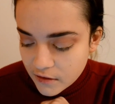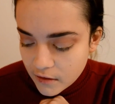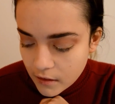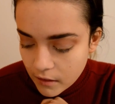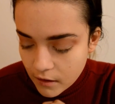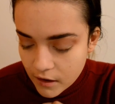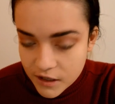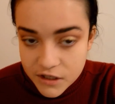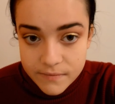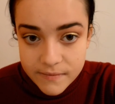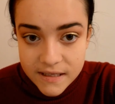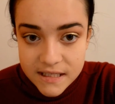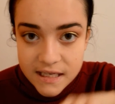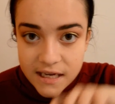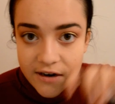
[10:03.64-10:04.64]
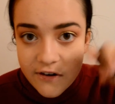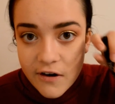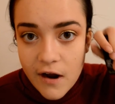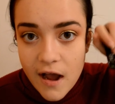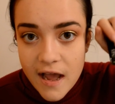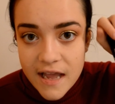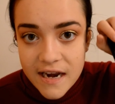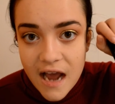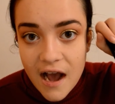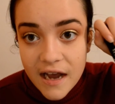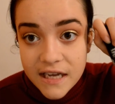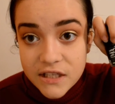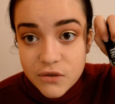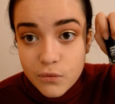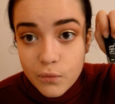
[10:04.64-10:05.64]
the Lush mascara in
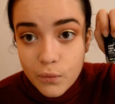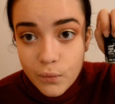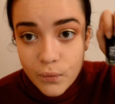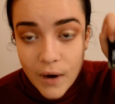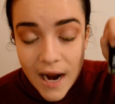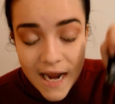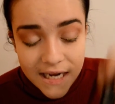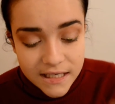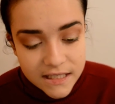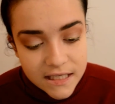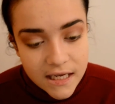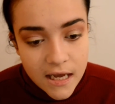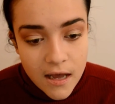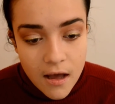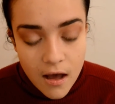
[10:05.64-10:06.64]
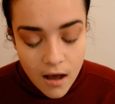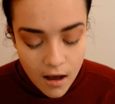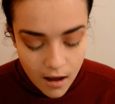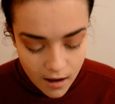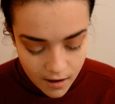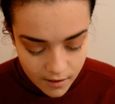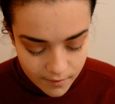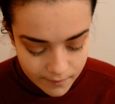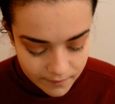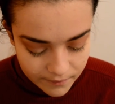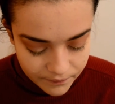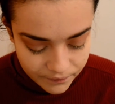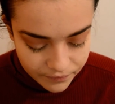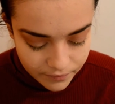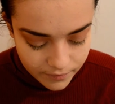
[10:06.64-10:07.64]
Eyes Right,
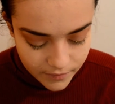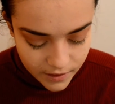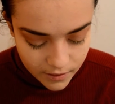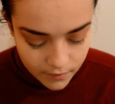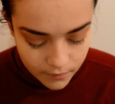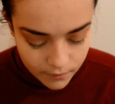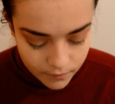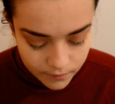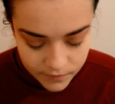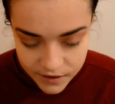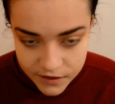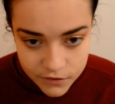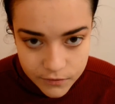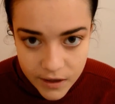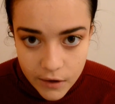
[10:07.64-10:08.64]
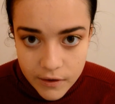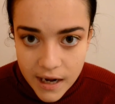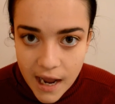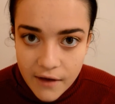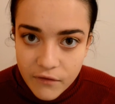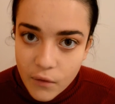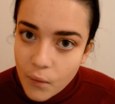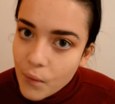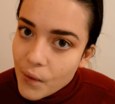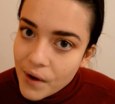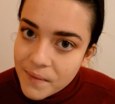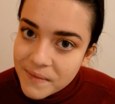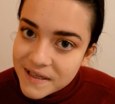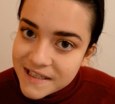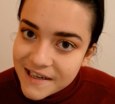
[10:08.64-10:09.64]
because we only have
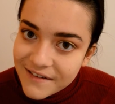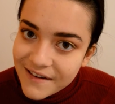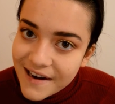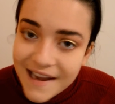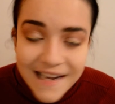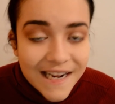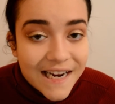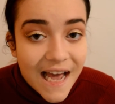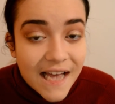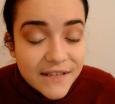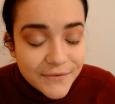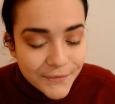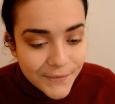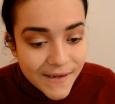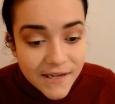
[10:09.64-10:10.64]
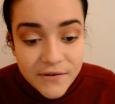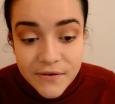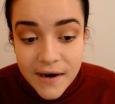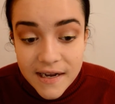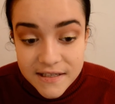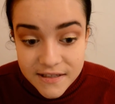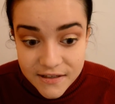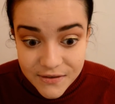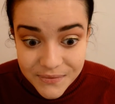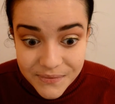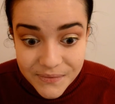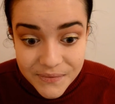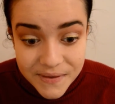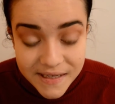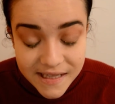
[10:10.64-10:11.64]
one mascara, and it has wheatgrass. It's
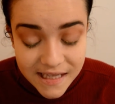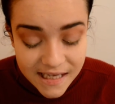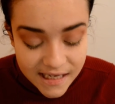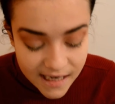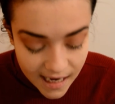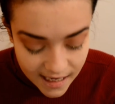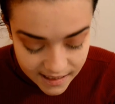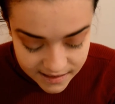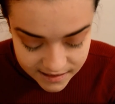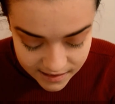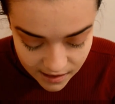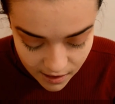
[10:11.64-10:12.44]
really nice